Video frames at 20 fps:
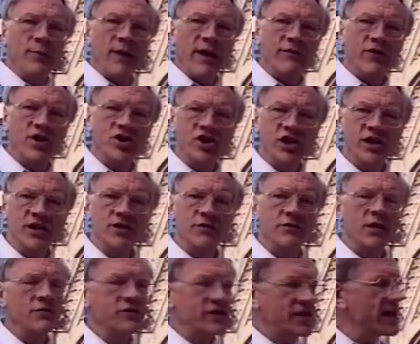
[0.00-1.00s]
beverages, you
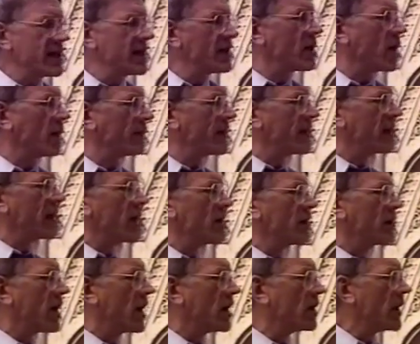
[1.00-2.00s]
know, tea, coffee,
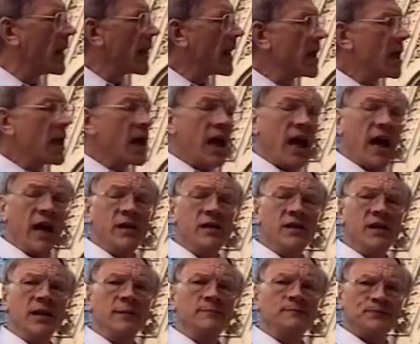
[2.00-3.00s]
cocoa, and
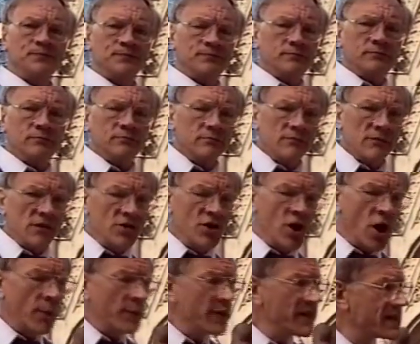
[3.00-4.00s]
not be